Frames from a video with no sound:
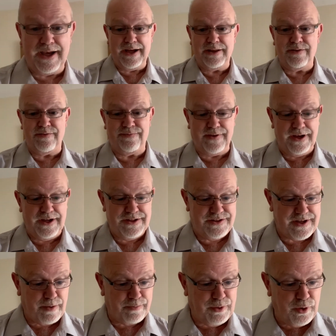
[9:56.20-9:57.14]
in the
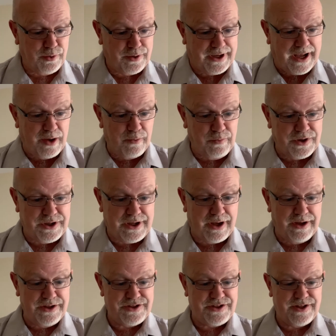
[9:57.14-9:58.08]
VW camp. We're
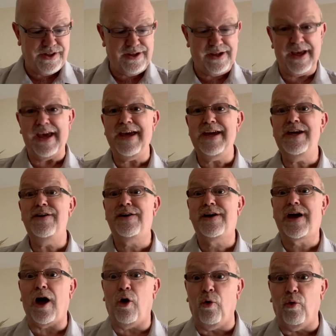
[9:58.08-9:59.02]
going to the
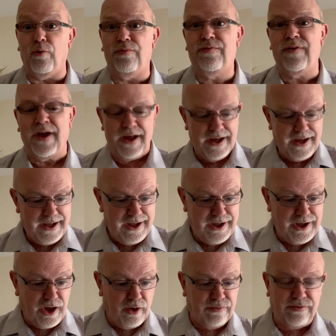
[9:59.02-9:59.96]
e-Golf.
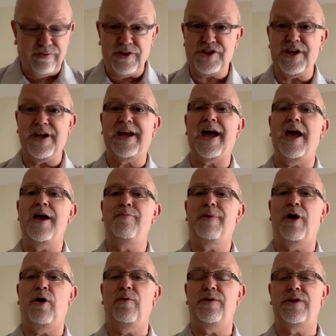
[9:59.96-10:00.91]
E-Golf originally came
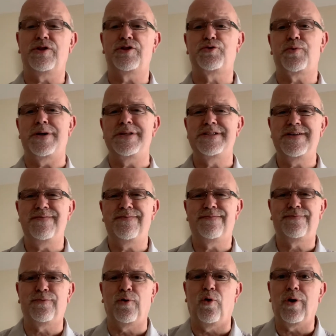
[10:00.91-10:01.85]
out with a
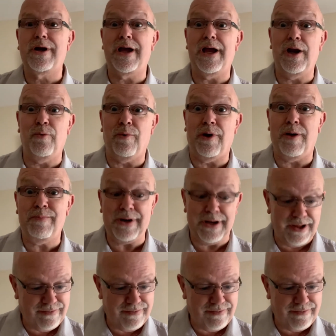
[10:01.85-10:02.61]
24 kilowatt, I believe